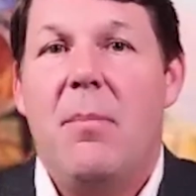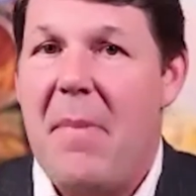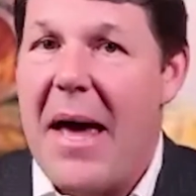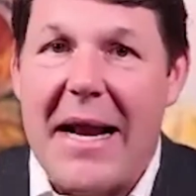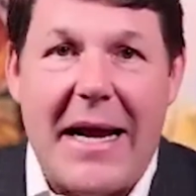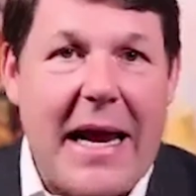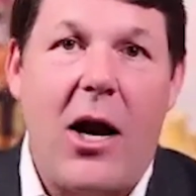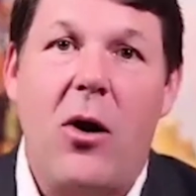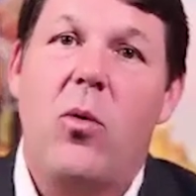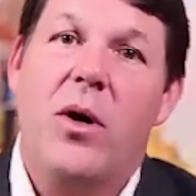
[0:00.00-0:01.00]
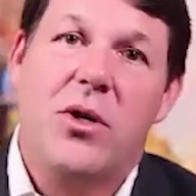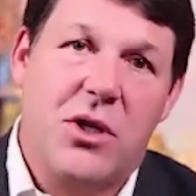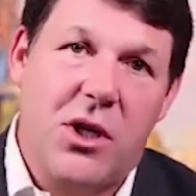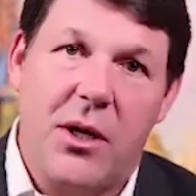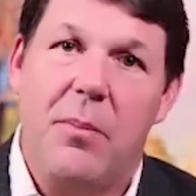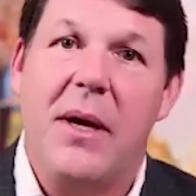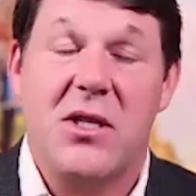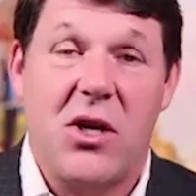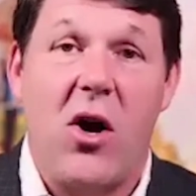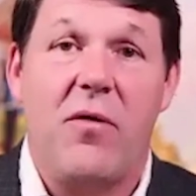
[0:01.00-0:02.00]
Medicare, which is going to be
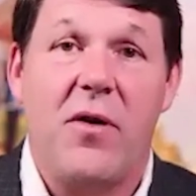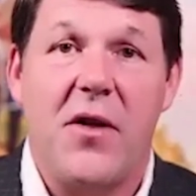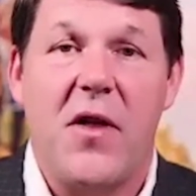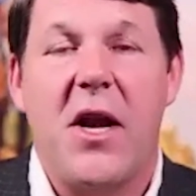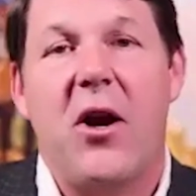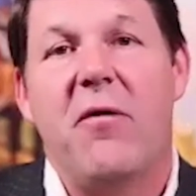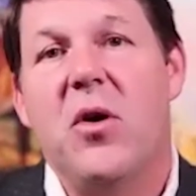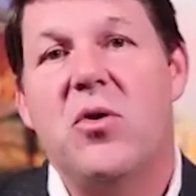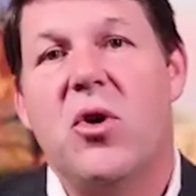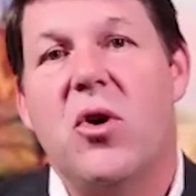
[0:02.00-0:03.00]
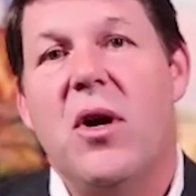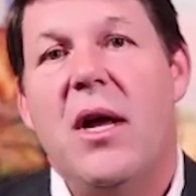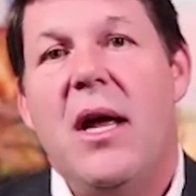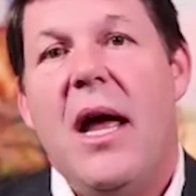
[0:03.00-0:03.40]
insolvent in the near future,